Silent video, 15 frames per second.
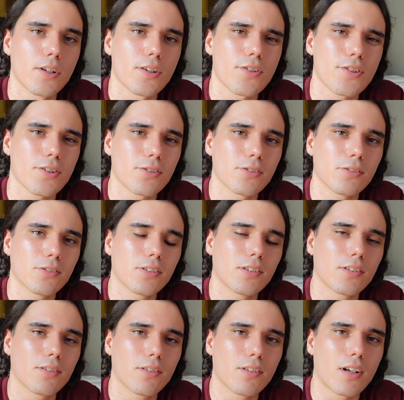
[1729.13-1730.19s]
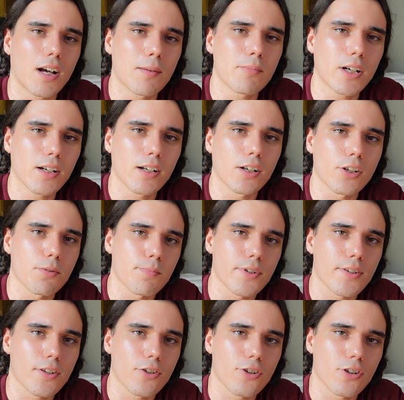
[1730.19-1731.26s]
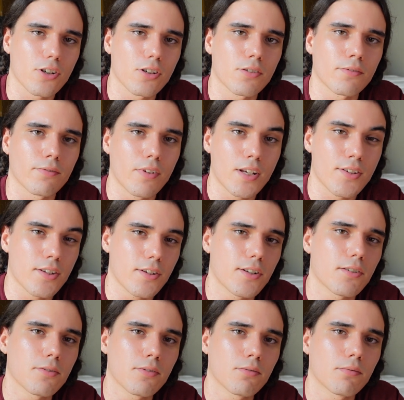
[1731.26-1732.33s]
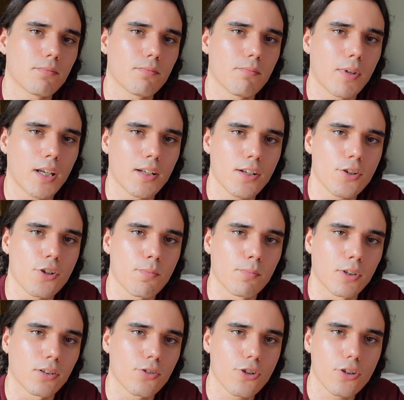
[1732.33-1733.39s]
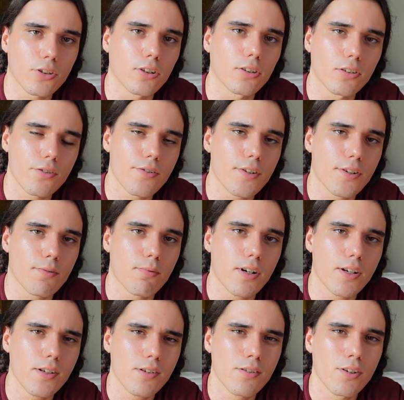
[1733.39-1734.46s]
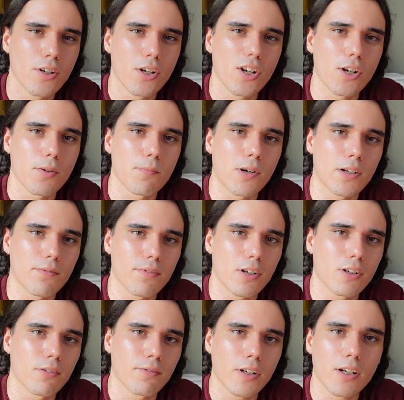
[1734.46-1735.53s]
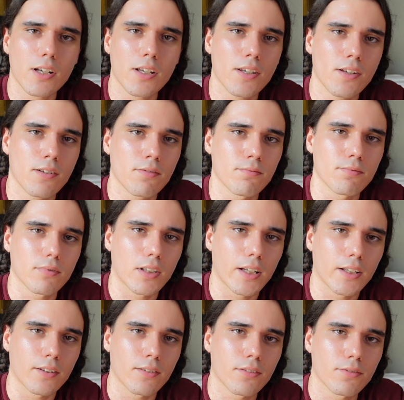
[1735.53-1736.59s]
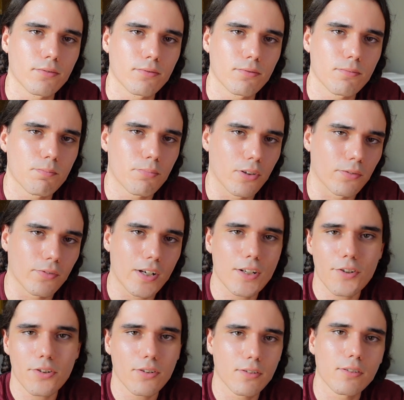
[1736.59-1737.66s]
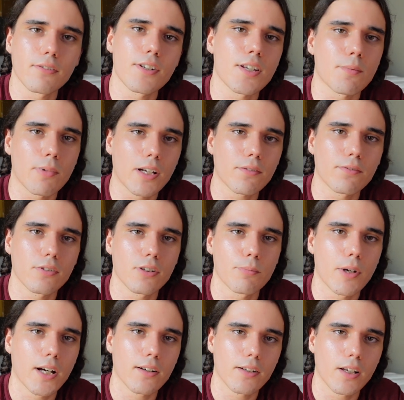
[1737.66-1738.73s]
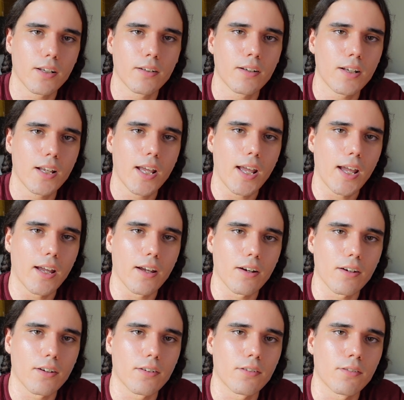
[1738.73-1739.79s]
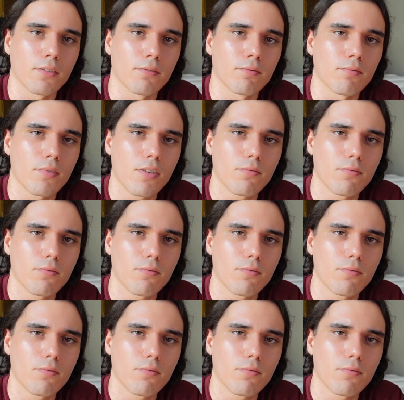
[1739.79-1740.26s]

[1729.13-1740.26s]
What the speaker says: So I'm not 100% sure if they still manage margin calls this way, but they were very professional and respectful about it, and